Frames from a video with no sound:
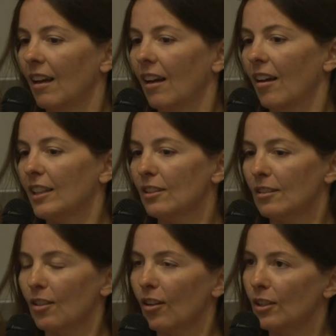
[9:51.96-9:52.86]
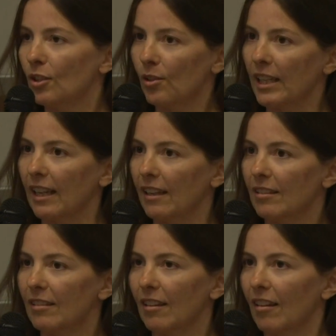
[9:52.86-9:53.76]
started doing
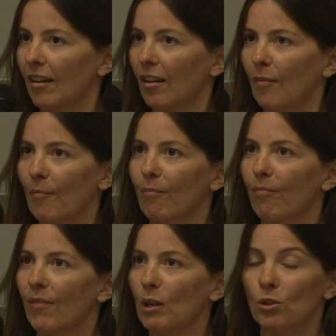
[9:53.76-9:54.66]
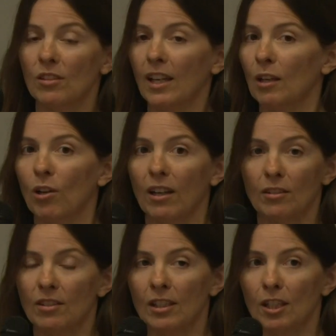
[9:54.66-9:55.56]
it. There wasn't anyone
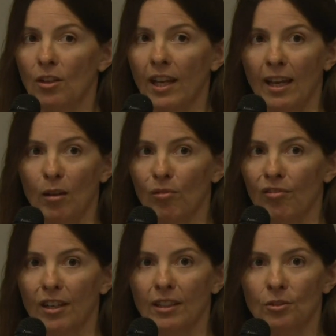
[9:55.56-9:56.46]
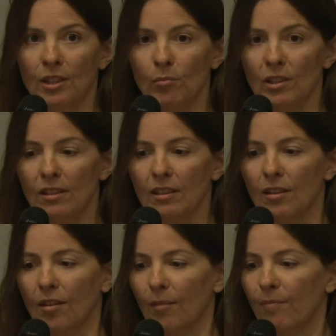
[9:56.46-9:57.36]
else in the UK providing treatments at the
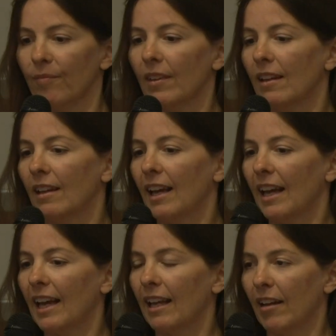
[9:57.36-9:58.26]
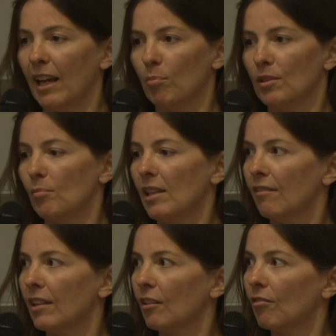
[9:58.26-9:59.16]
time, And I happened to be
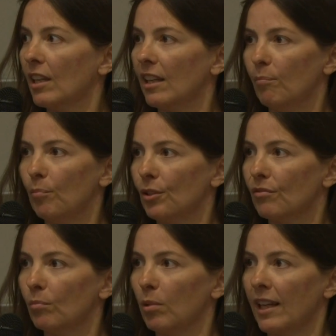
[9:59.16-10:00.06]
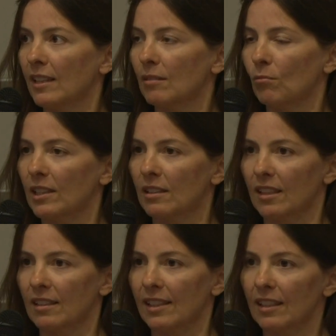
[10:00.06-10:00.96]
living in a really beautiful place in West
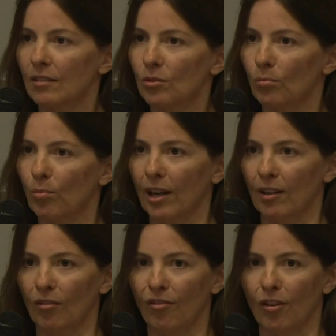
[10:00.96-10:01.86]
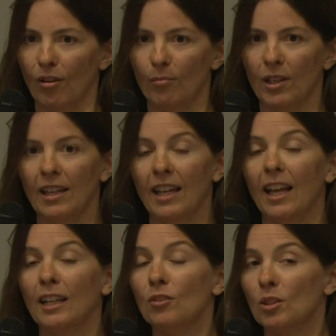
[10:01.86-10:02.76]
Sussex called Brownhill Farm.
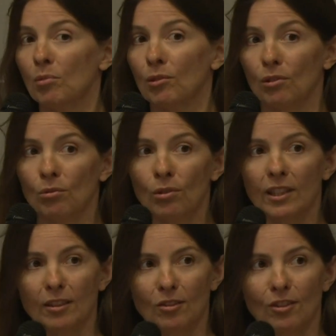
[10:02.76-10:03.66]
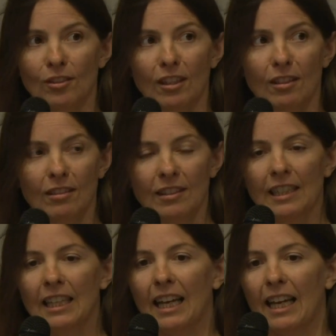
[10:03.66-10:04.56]
And it used to be a recording studio,
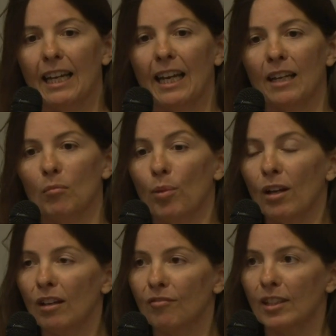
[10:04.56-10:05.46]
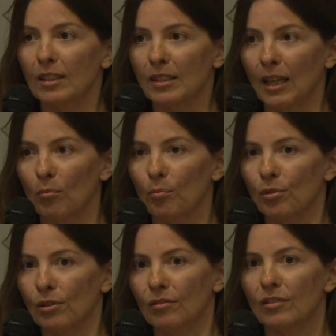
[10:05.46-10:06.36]
and it had a perfect
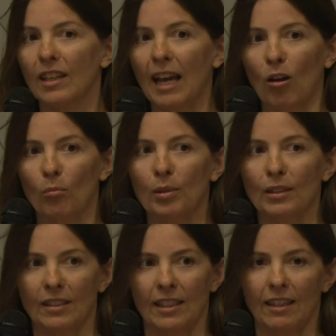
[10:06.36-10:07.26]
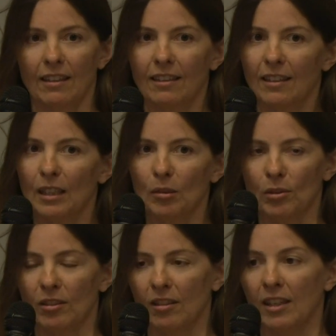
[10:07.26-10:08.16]
soundproofed outbuilding that
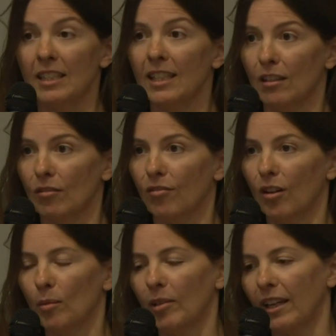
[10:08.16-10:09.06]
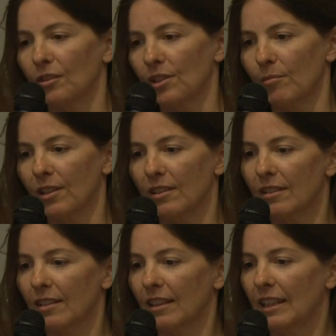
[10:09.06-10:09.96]
was ideal for Ibogaine
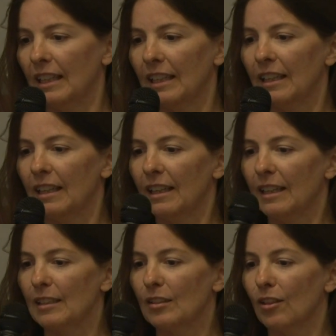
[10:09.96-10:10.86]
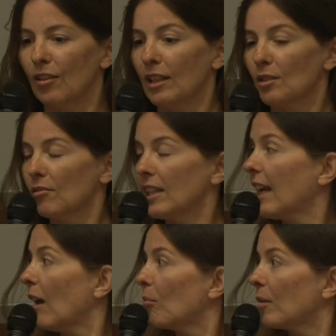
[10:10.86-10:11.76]
treatments. So that's really
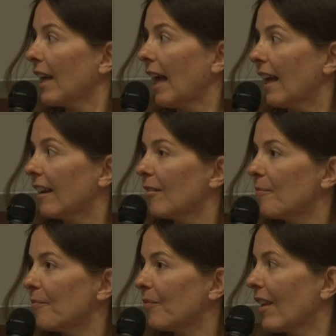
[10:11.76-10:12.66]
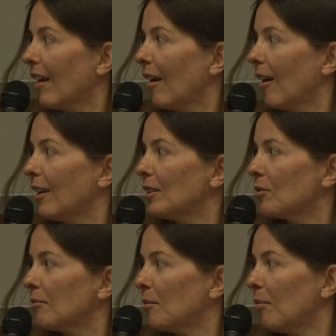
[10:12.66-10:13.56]
how it began. Do
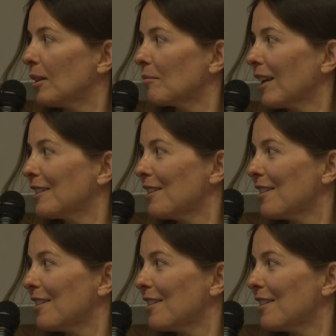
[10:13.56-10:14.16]
you want me to pass back to you now?